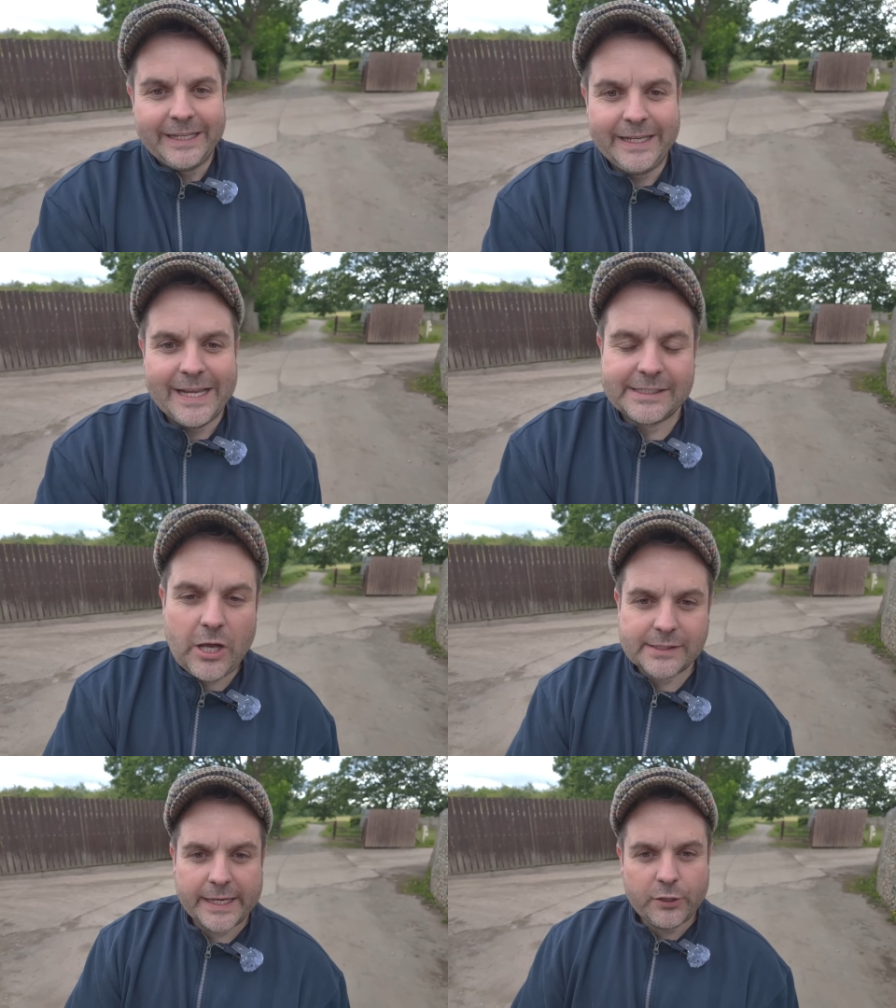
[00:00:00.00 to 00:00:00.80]
Yes,
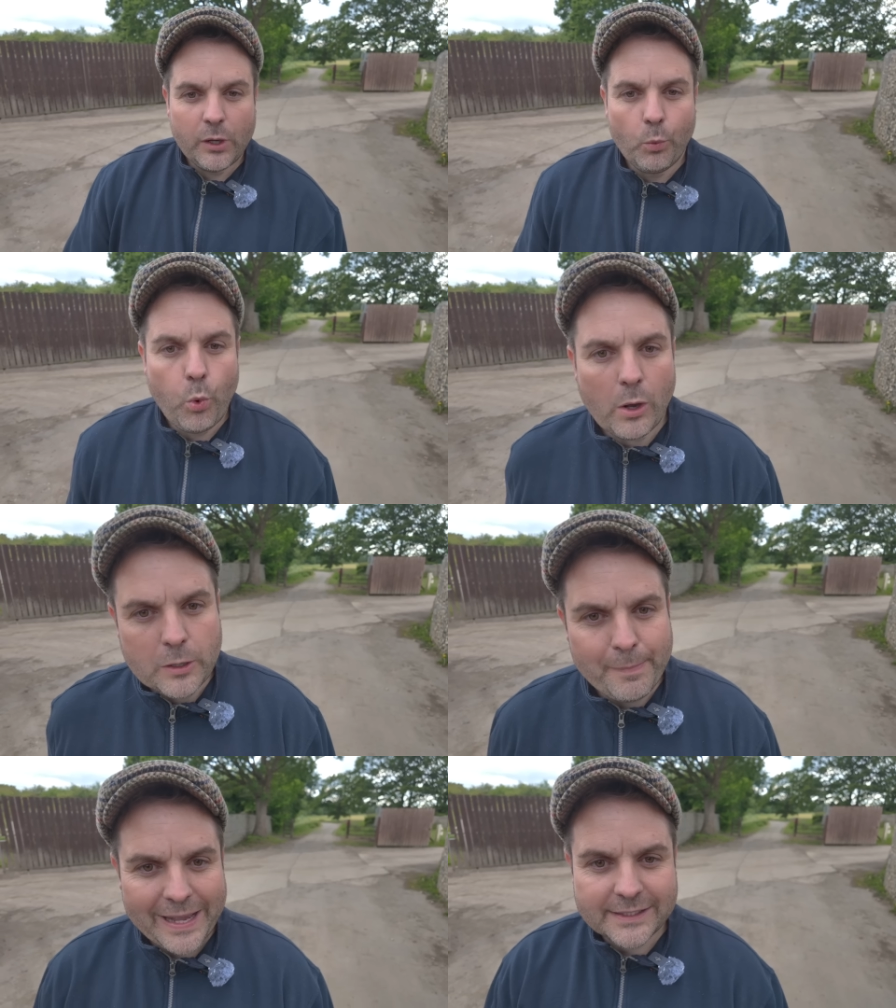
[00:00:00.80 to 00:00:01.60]
guys, how you doing?
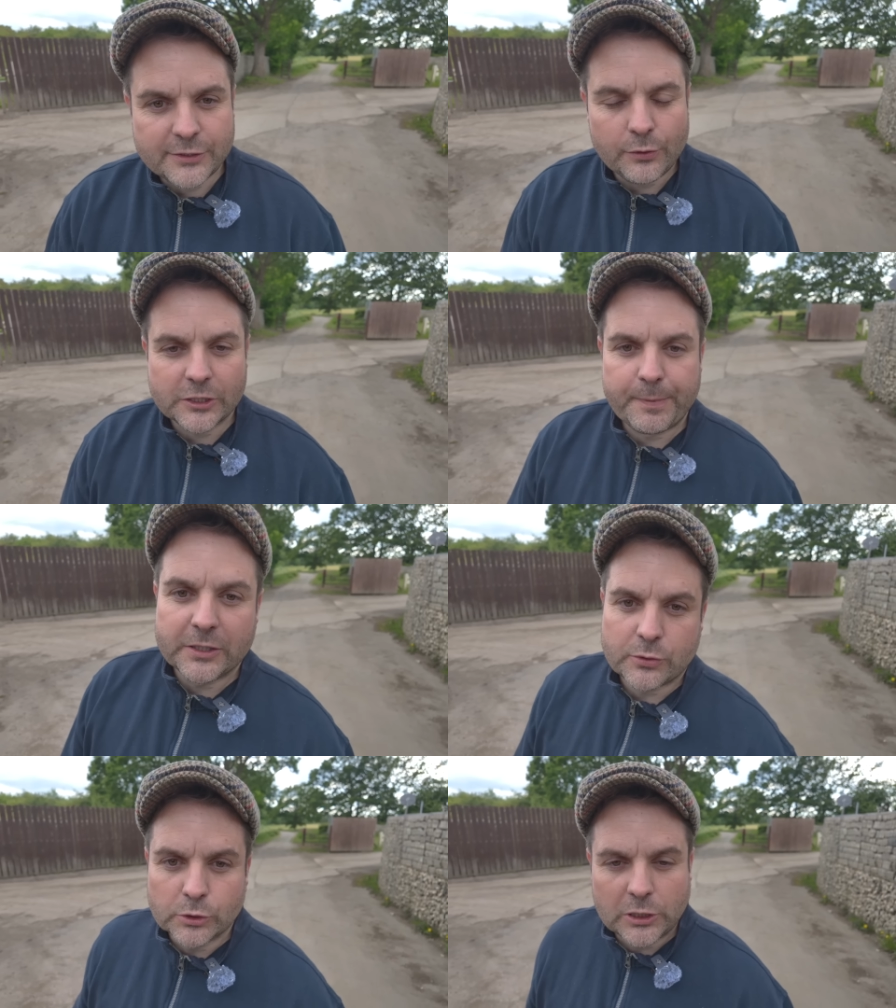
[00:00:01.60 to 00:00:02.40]
Welcome back to the
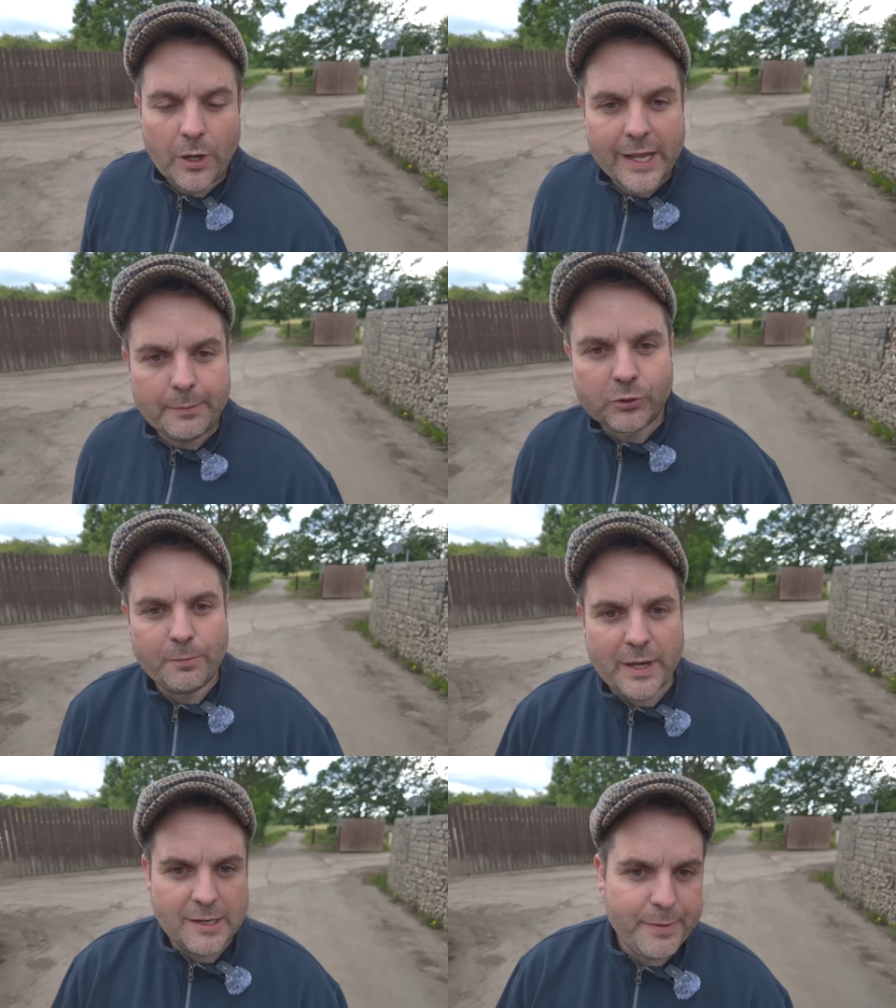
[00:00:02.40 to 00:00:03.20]
Spurs Talk Show. I am
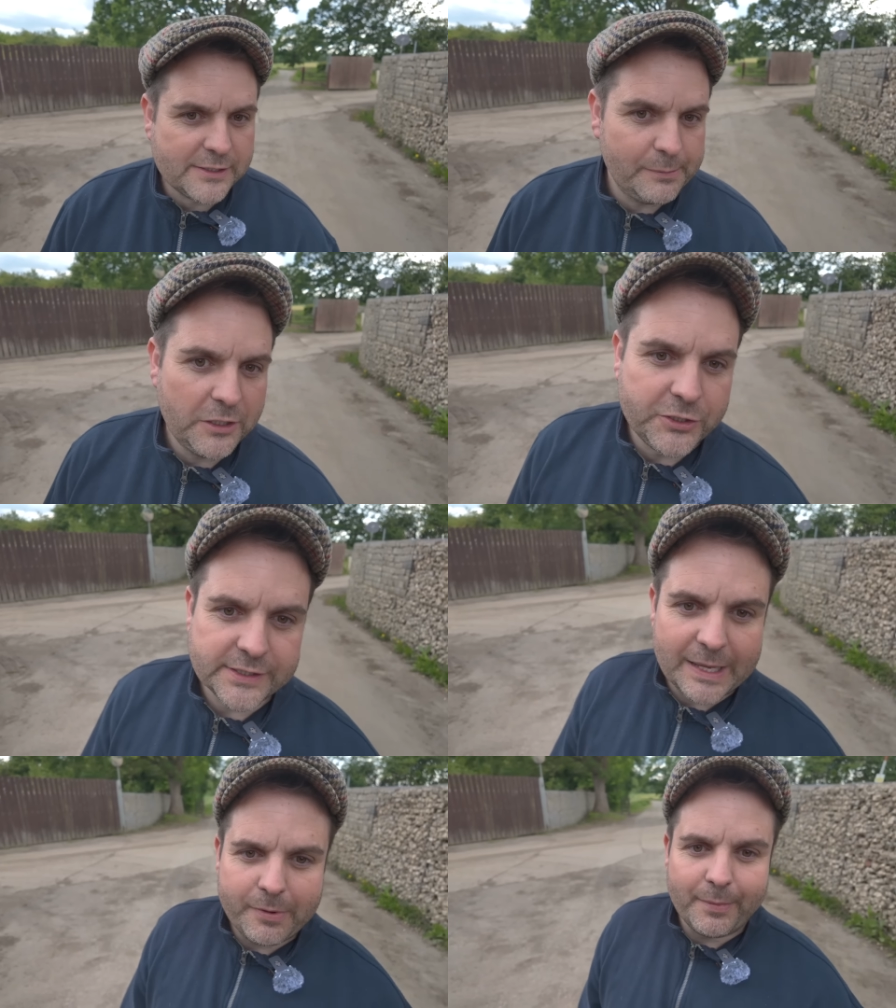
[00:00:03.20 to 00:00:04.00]
Sean Butler. Bugsy Malone's should
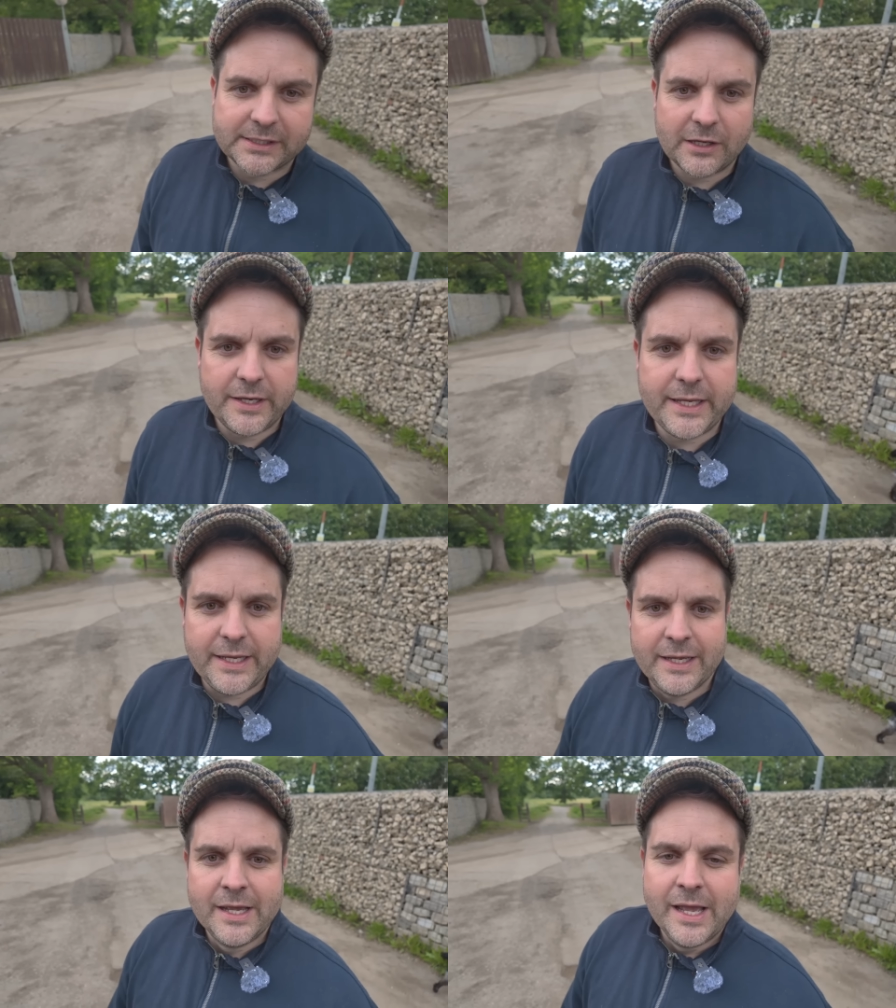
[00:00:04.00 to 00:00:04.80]
stand by my side here.